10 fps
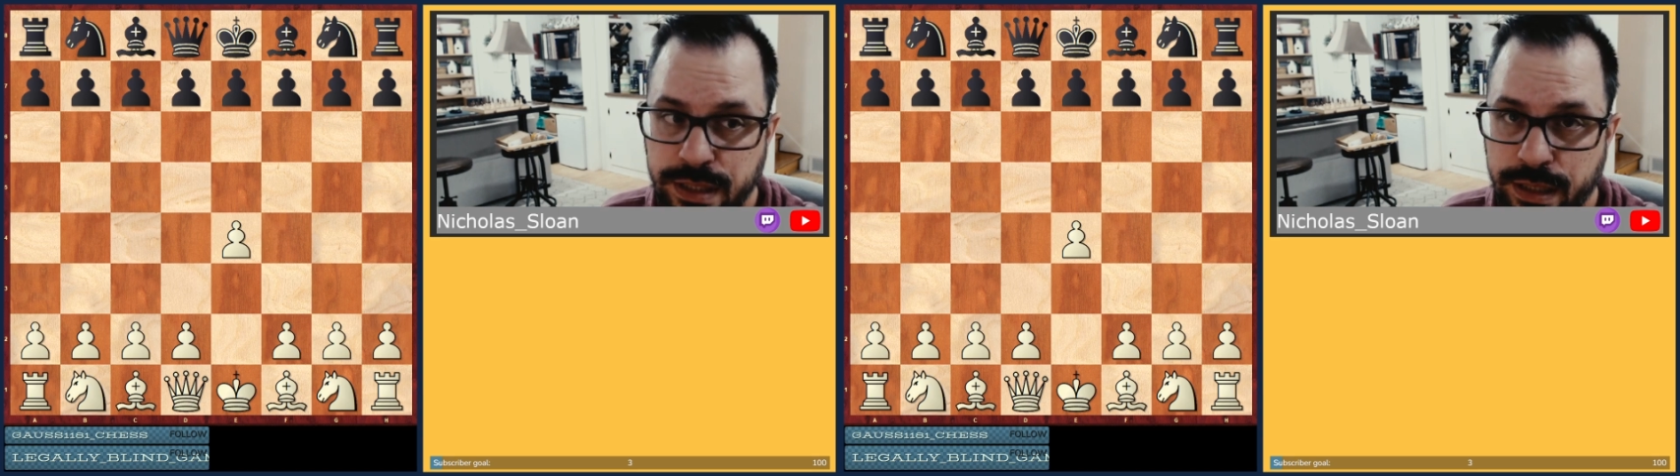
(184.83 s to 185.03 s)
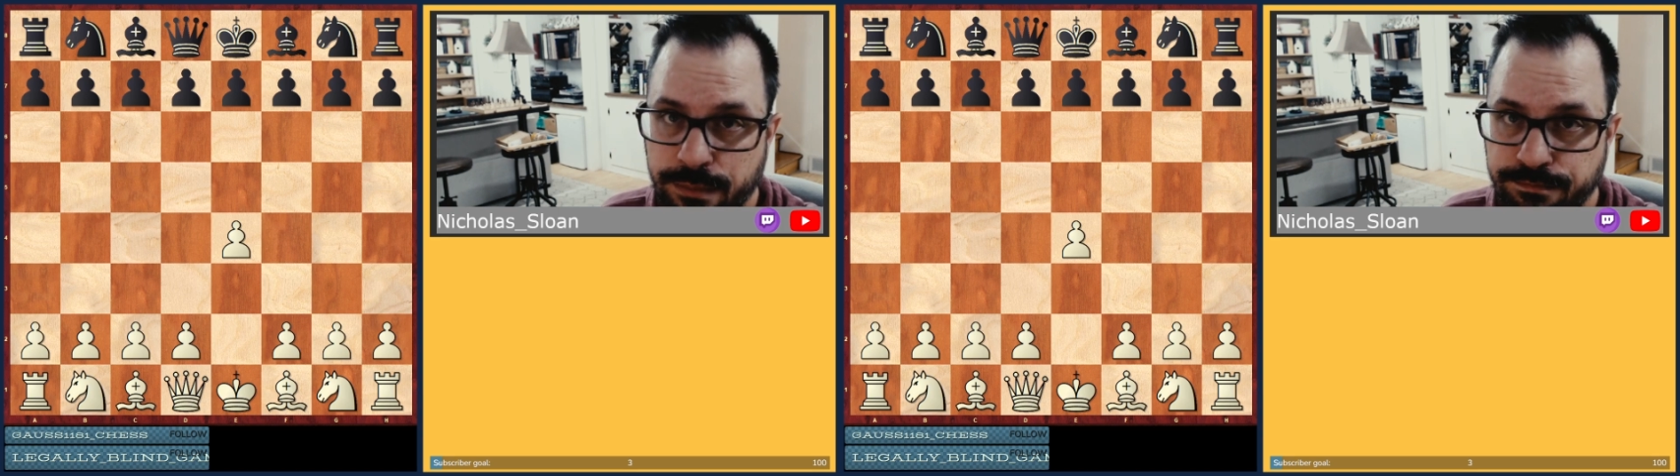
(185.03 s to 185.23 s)

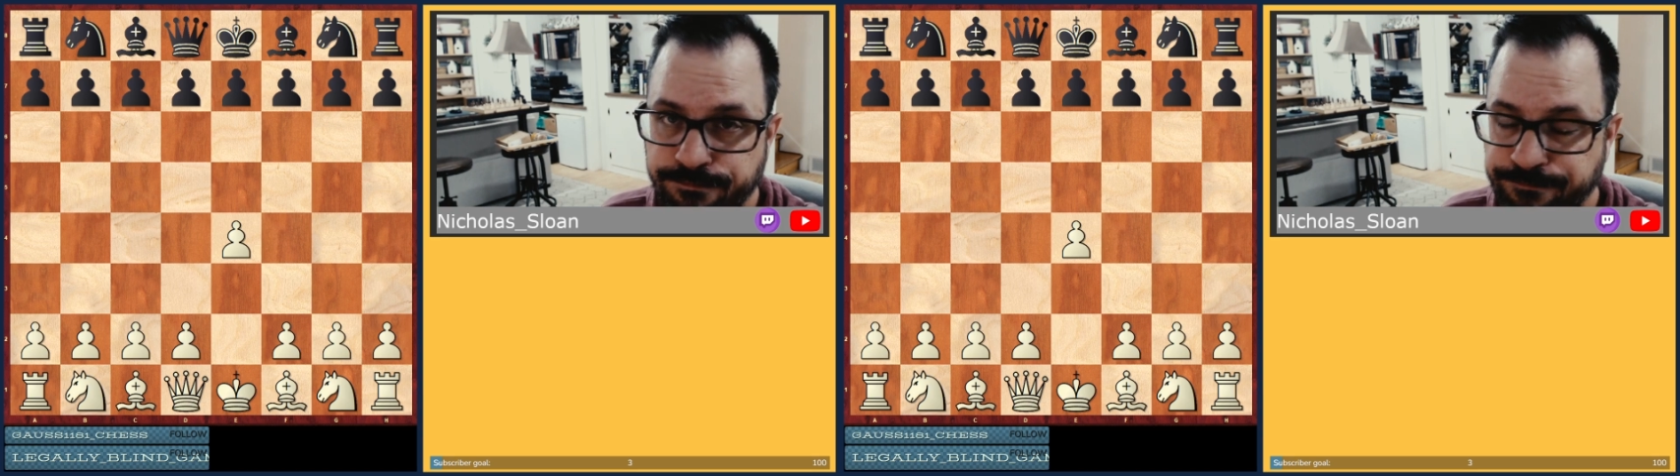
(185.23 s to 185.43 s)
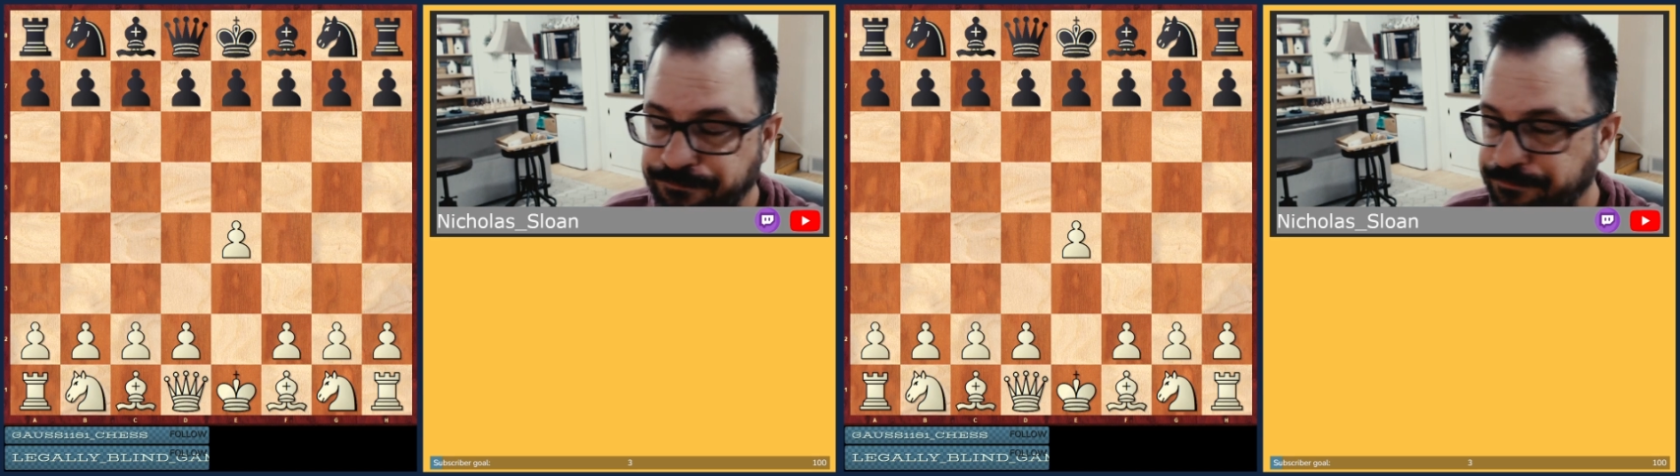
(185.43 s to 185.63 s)
them
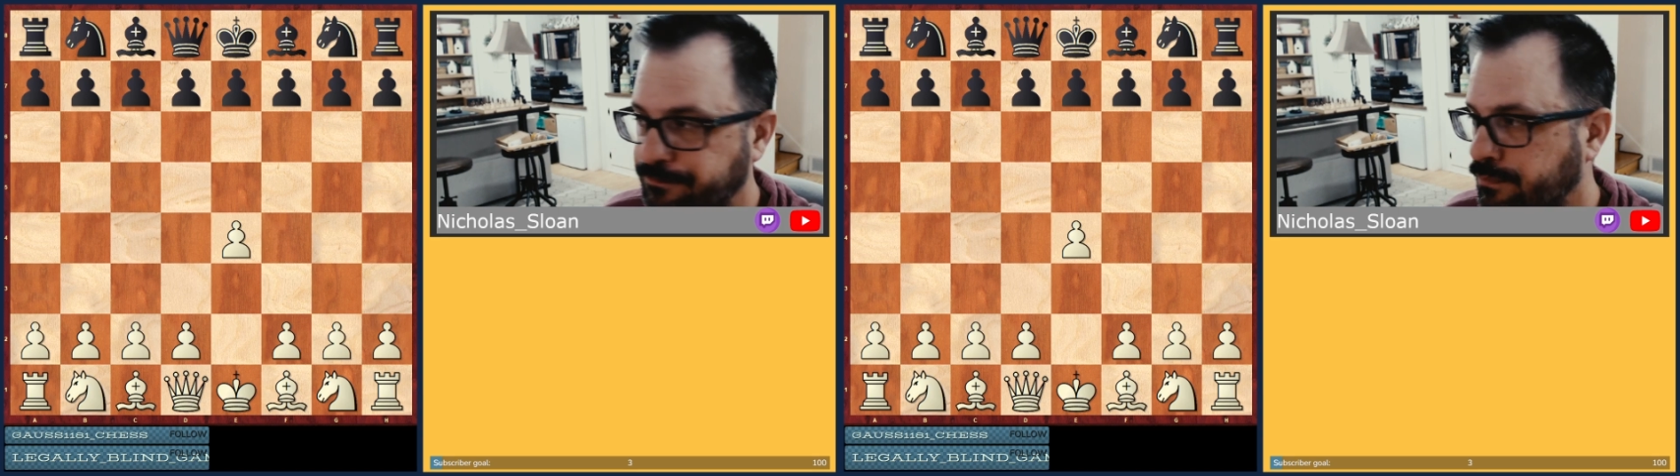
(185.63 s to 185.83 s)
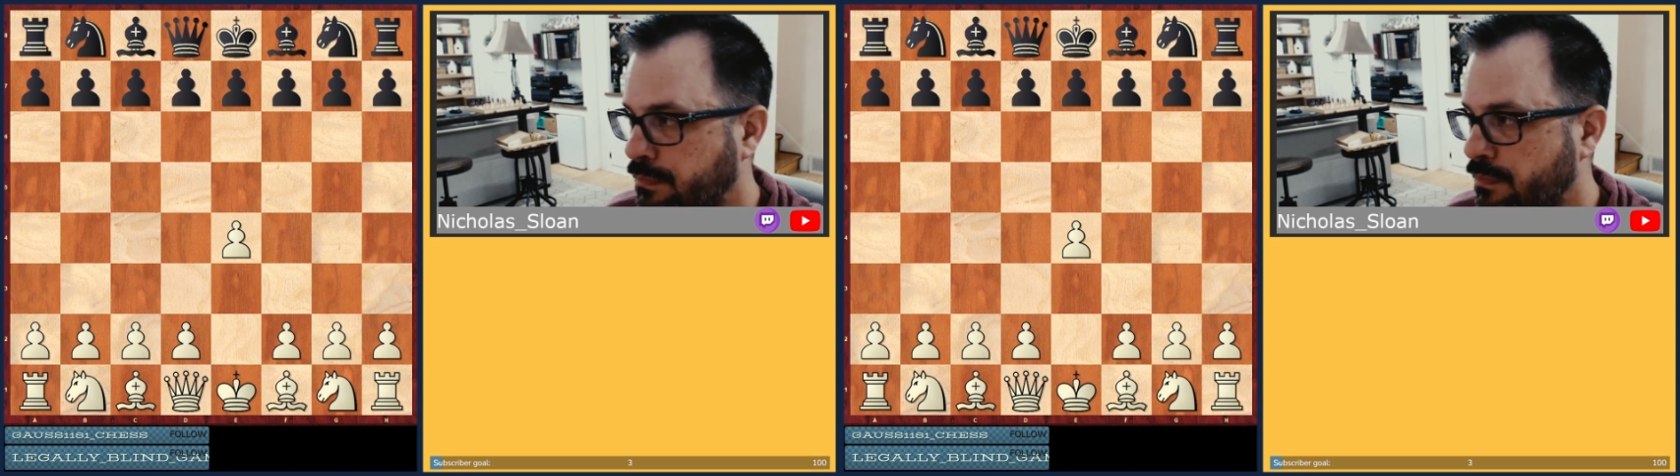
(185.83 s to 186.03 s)

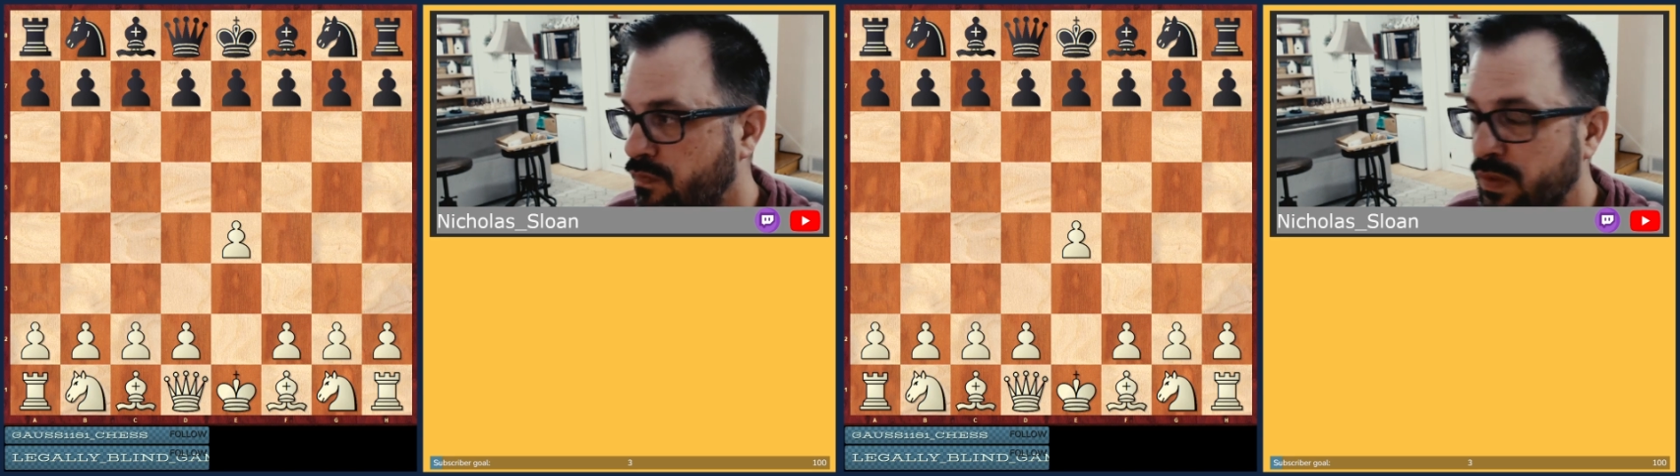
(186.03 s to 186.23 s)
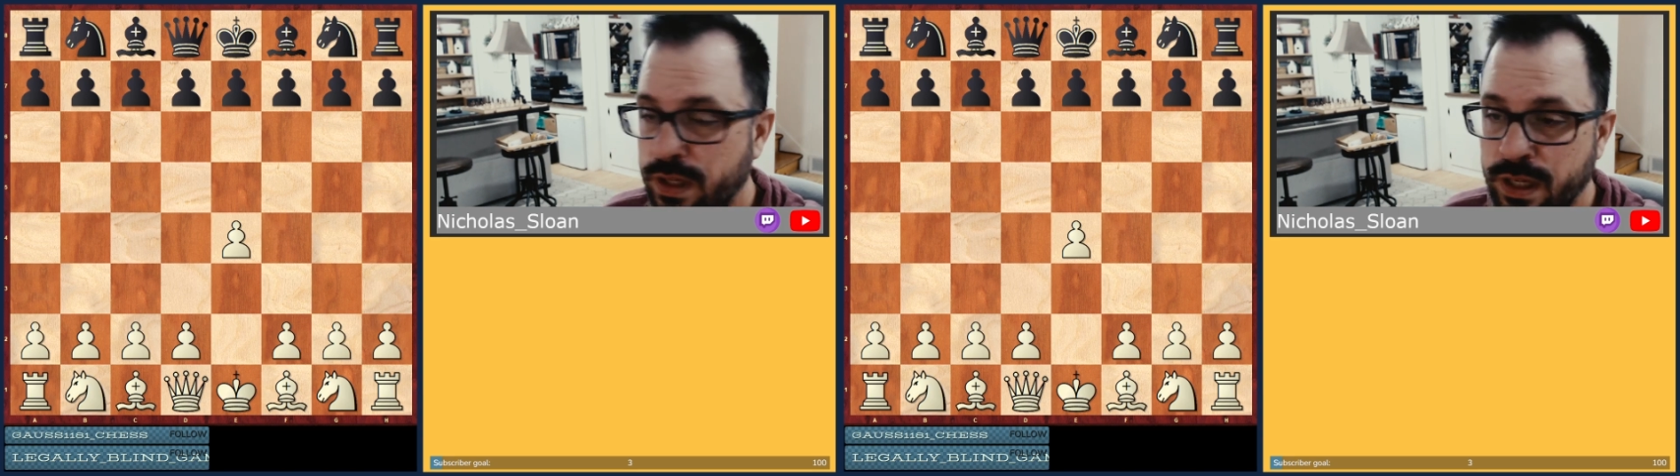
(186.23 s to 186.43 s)

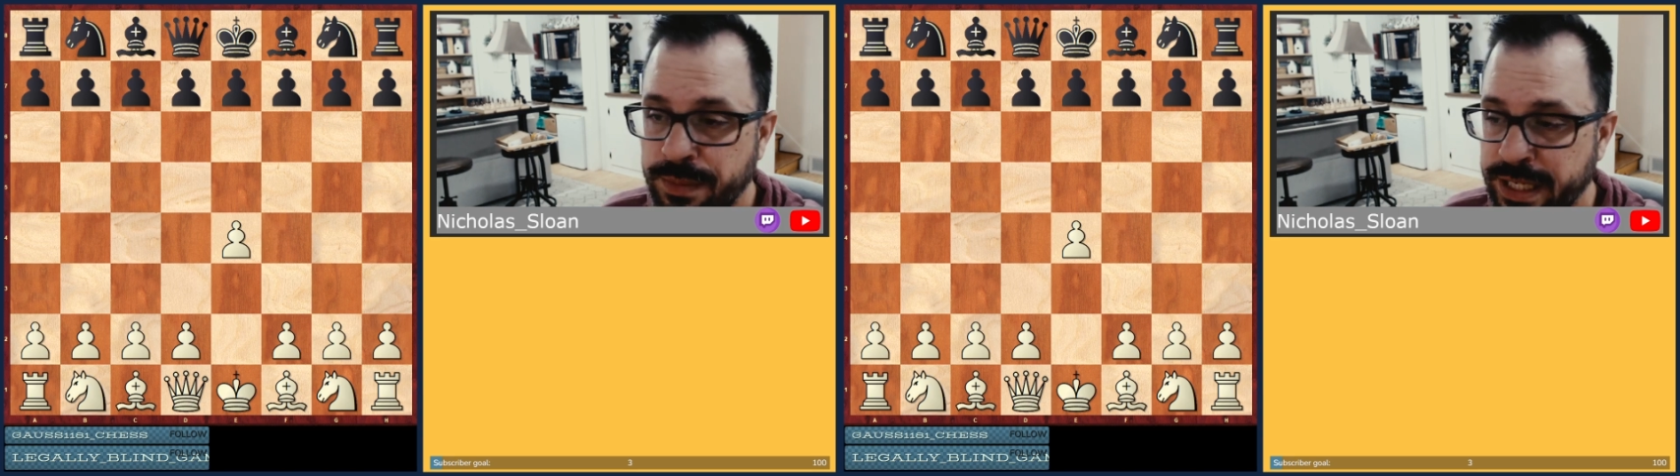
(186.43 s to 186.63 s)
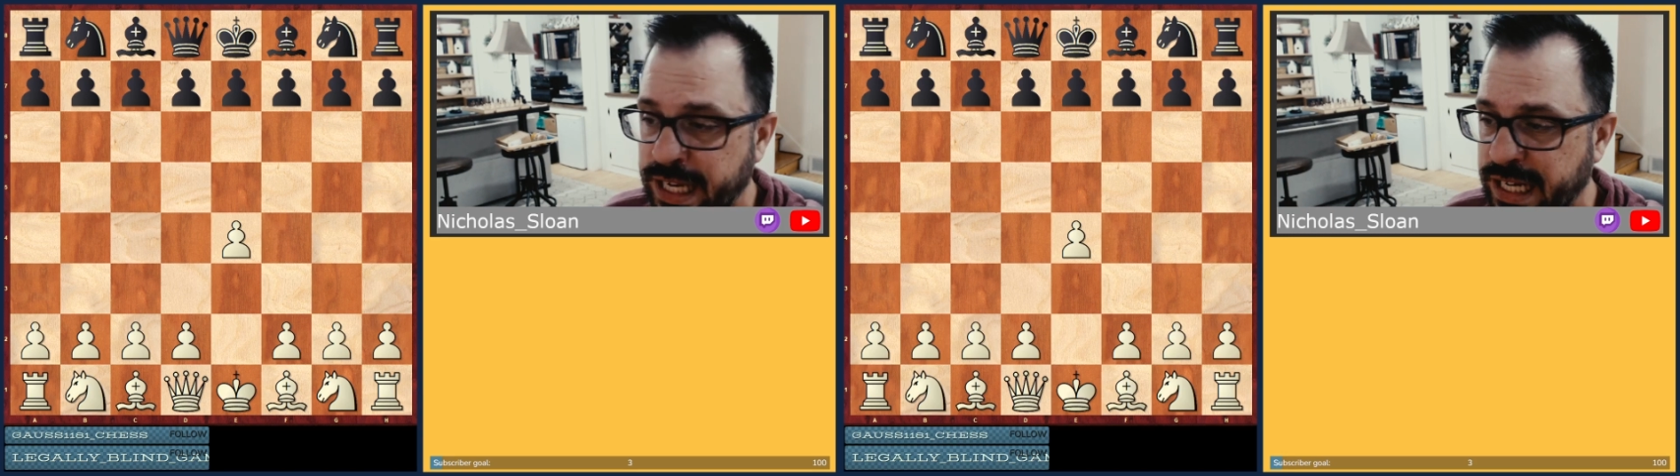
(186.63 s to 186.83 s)
in my
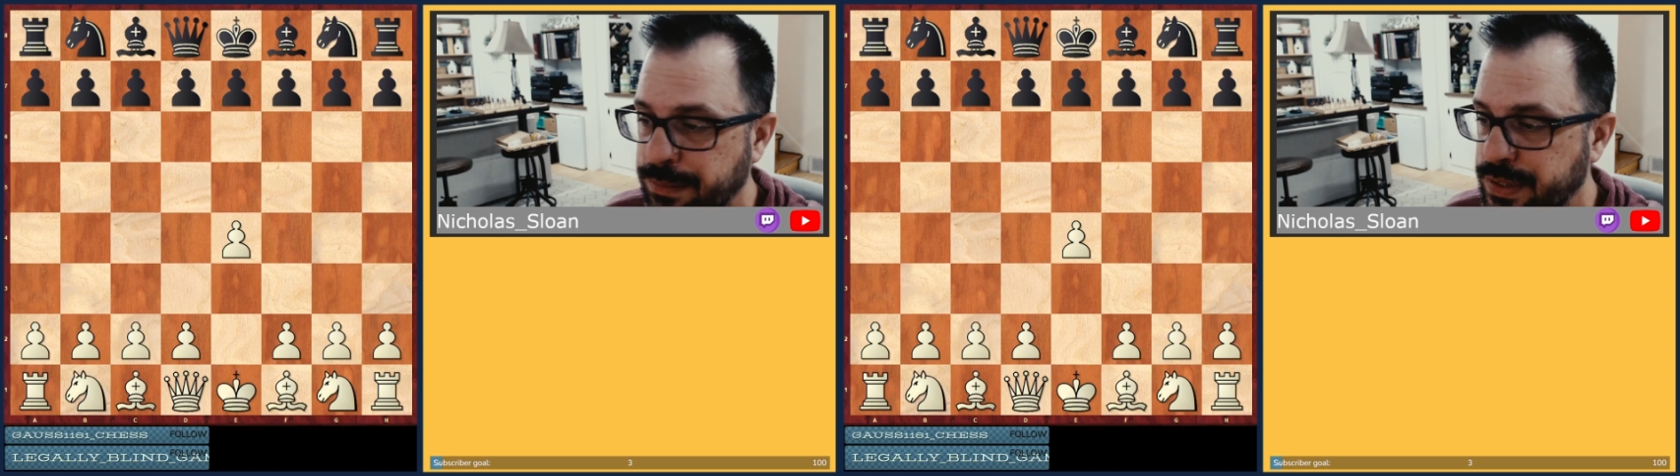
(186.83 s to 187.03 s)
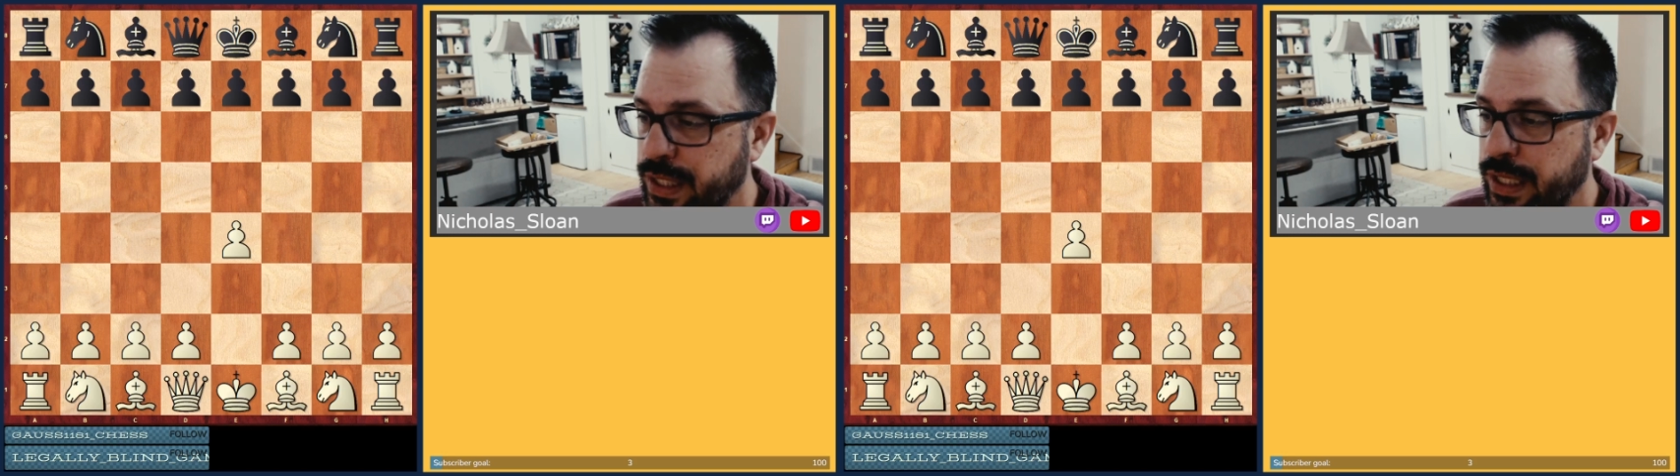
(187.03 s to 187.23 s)
games.